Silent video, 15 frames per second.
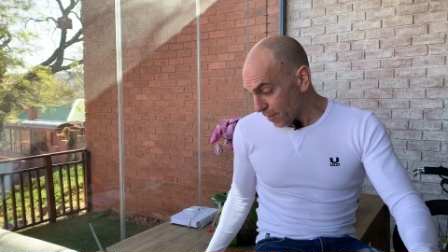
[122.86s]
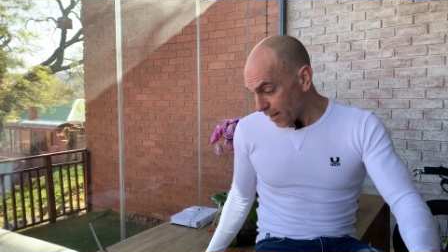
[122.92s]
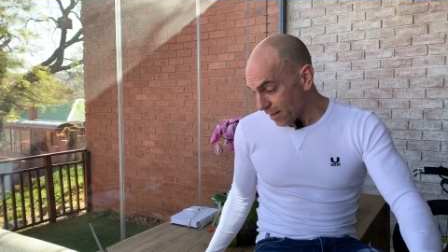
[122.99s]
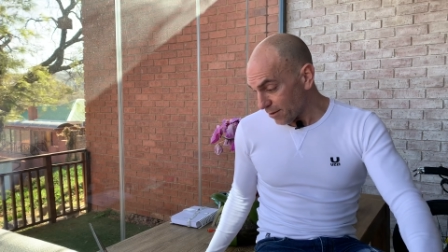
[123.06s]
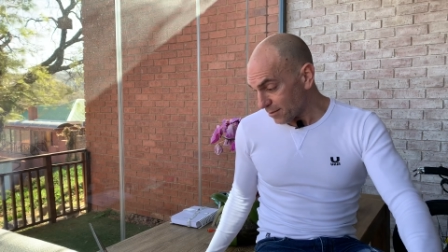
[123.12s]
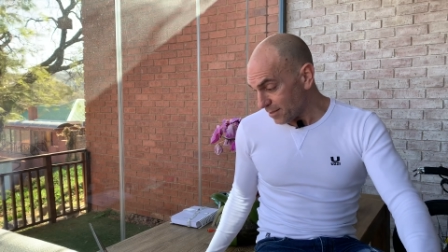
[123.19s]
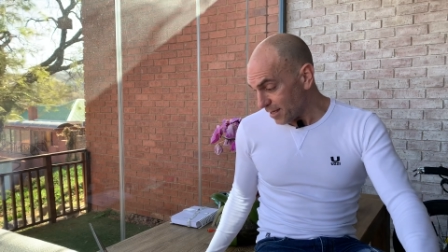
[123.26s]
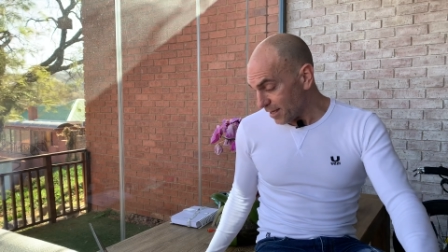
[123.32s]
my
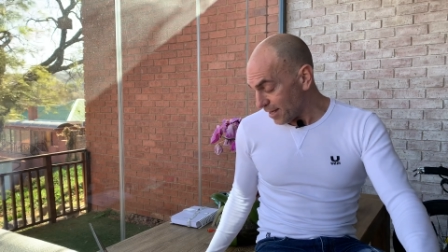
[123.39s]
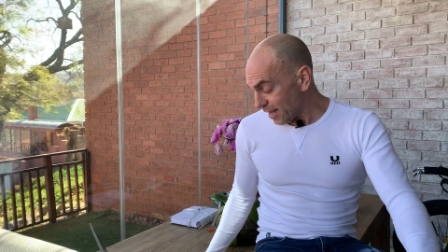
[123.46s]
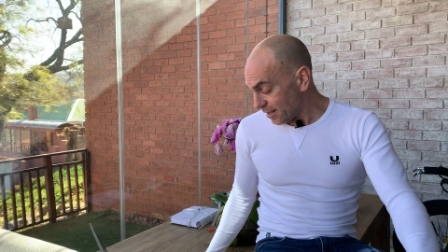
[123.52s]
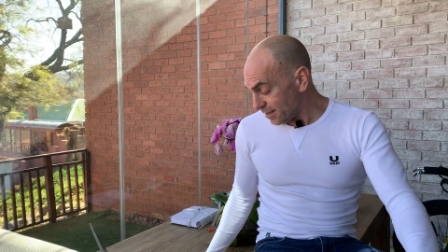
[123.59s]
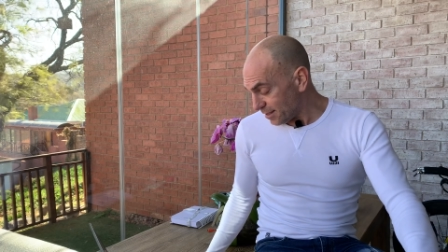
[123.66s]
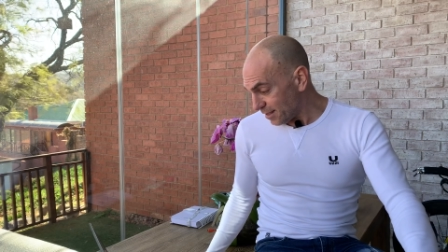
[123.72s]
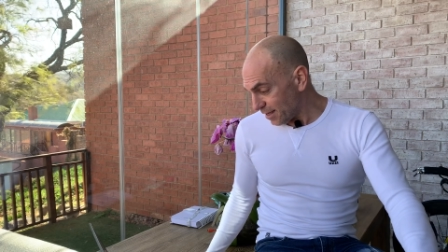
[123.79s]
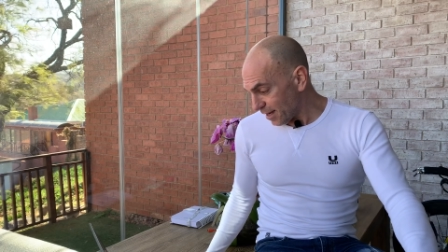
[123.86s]
ALT and
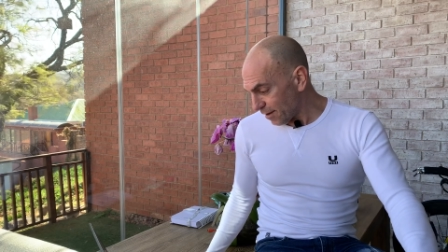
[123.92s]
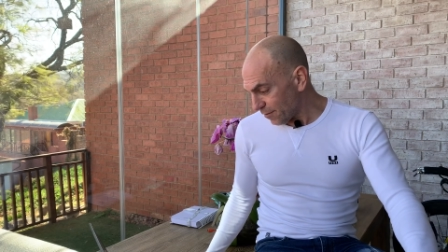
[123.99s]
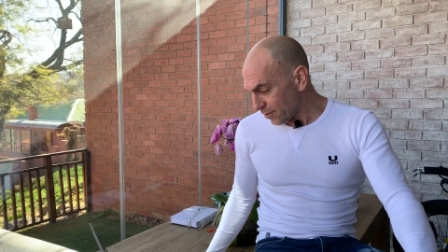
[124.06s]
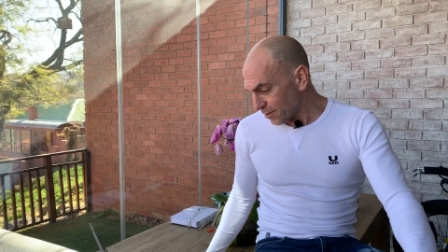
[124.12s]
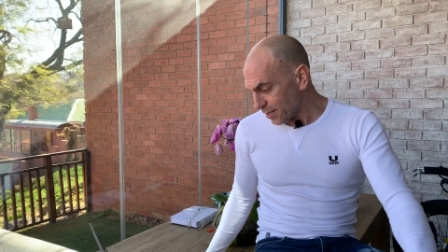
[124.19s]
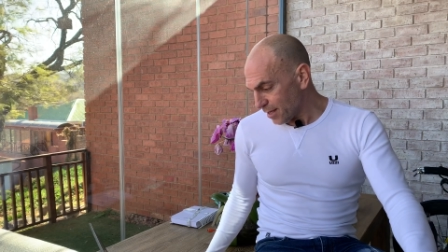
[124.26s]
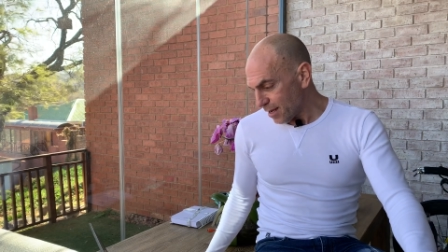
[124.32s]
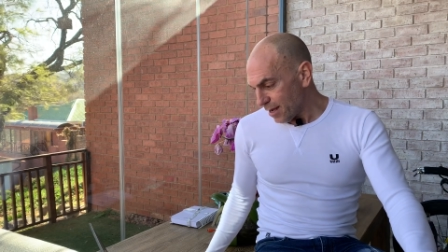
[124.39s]
AST
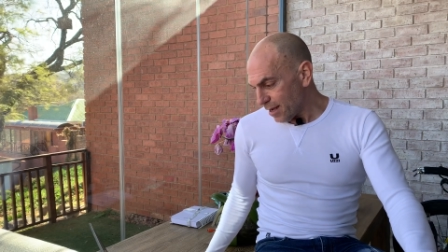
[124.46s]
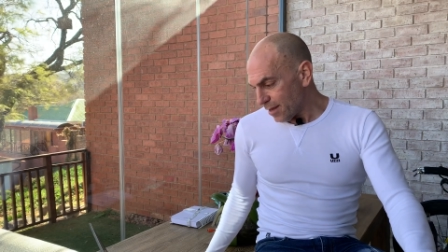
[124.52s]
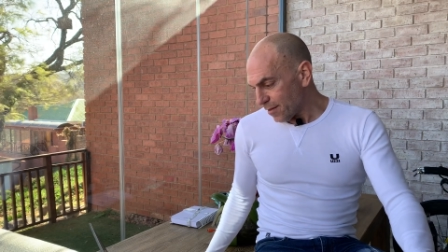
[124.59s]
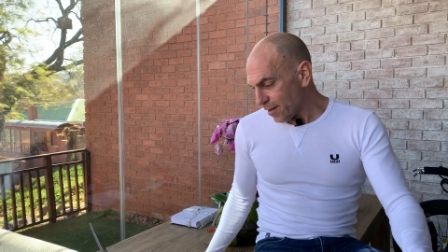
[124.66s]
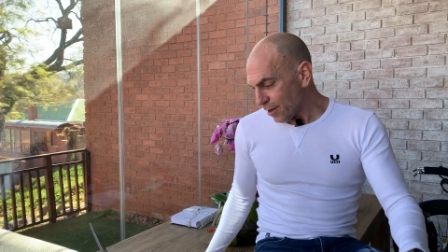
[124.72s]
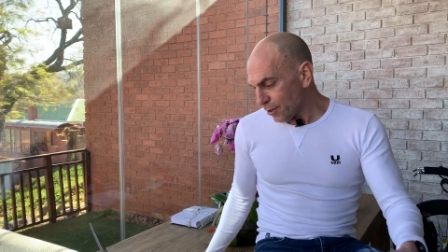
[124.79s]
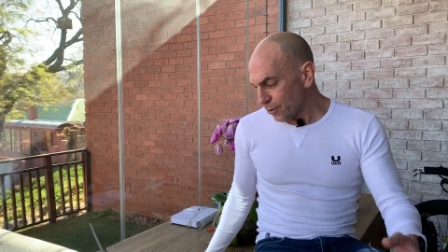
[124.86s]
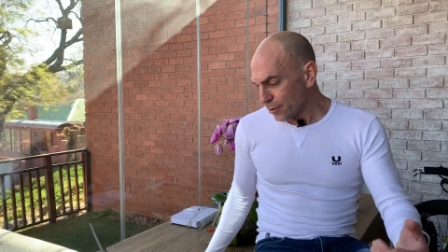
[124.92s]
levels.
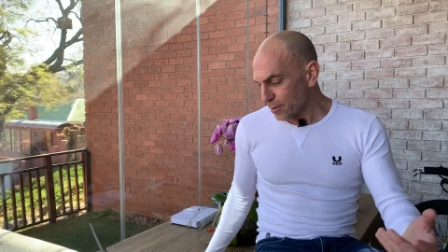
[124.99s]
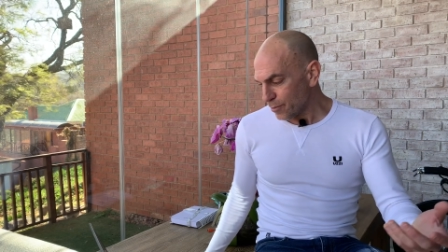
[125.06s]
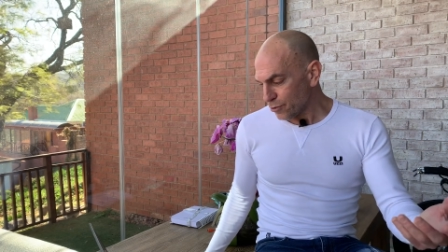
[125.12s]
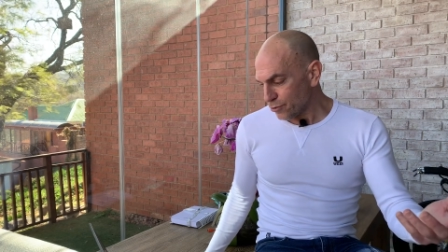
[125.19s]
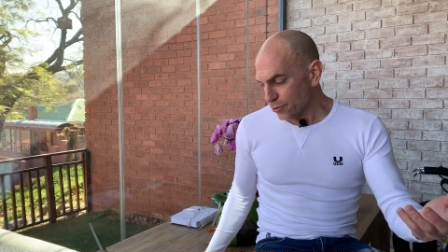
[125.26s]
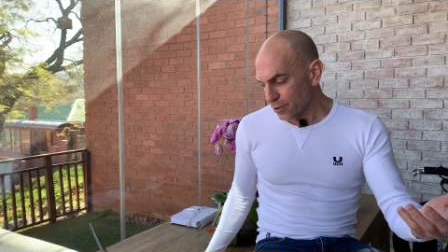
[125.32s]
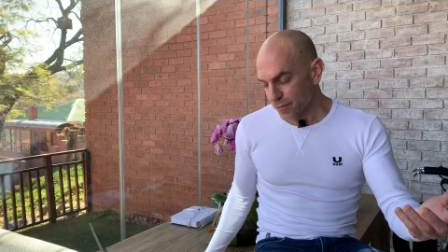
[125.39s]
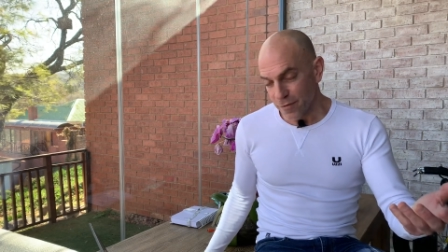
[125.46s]
The glutamyl
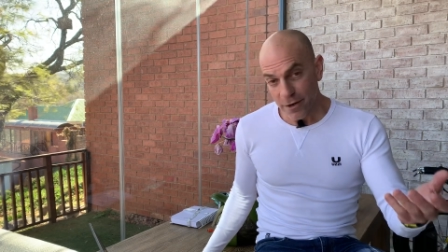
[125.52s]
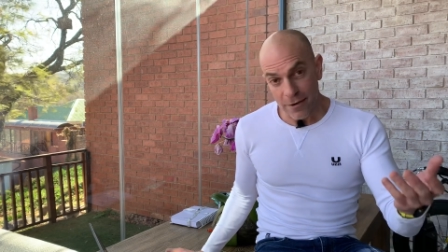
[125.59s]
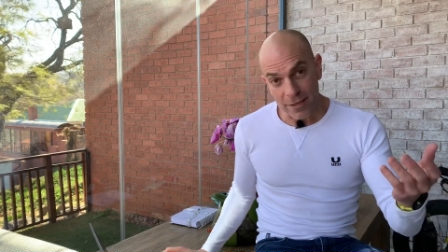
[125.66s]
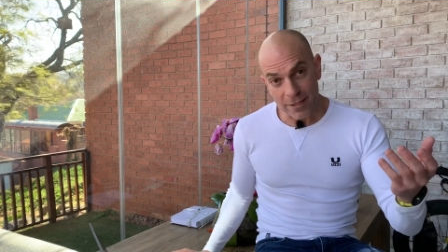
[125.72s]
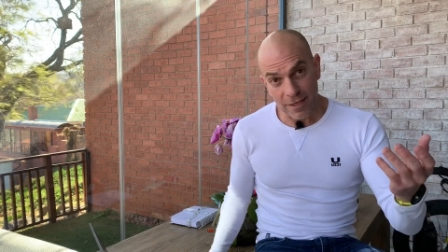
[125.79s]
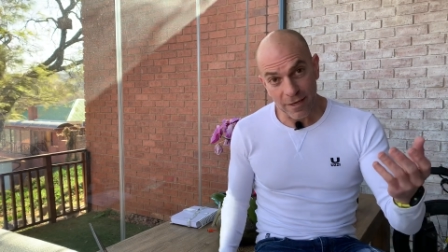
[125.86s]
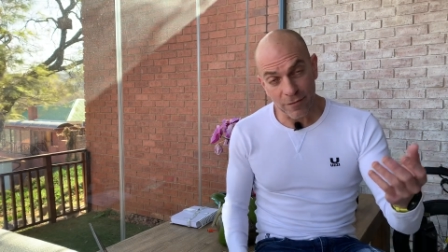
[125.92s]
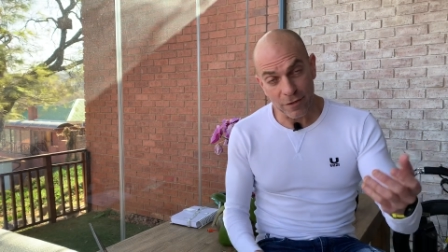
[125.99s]

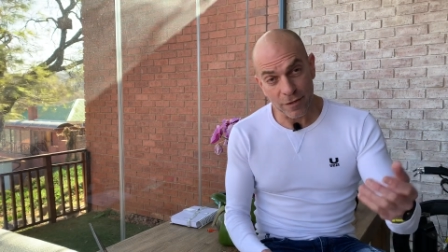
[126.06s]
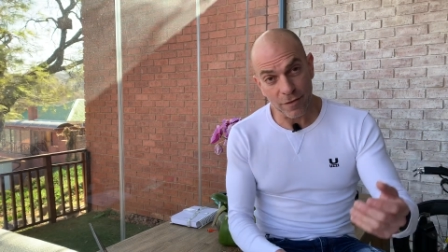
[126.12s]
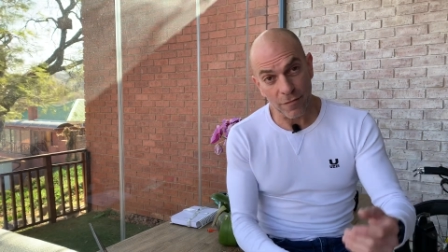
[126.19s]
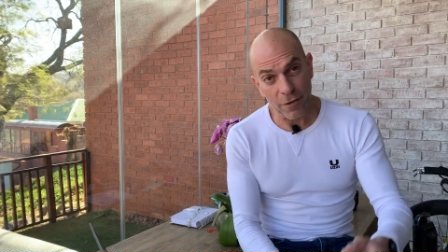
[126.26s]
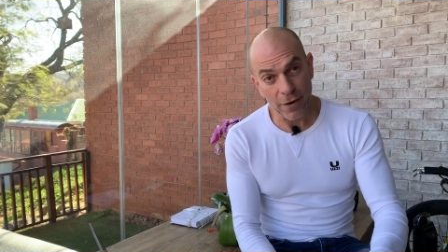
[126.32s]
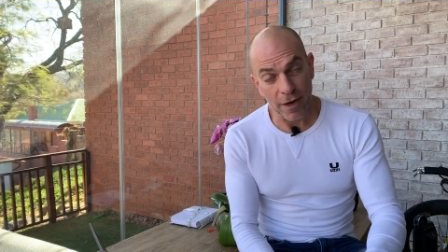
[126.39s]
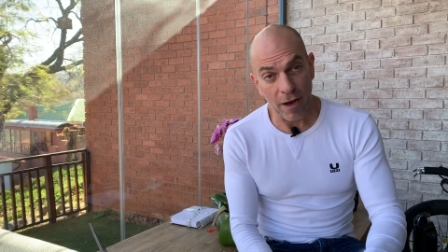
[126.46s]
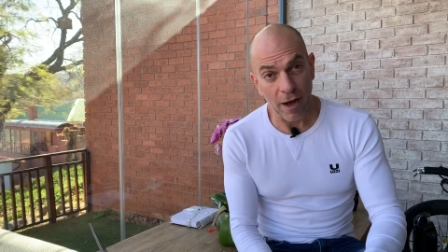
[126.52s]
transferase levels are
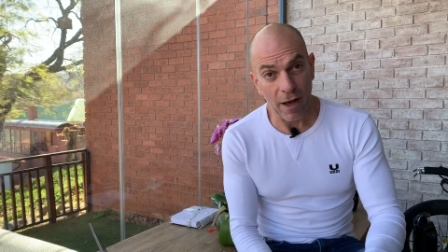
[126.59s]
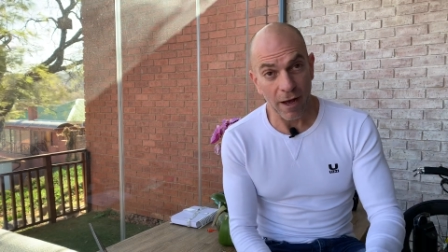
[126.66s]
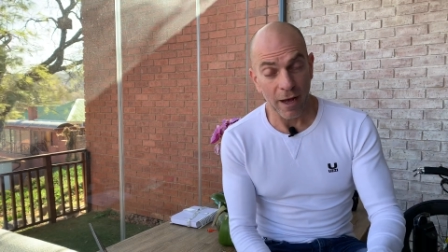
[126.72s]
very high.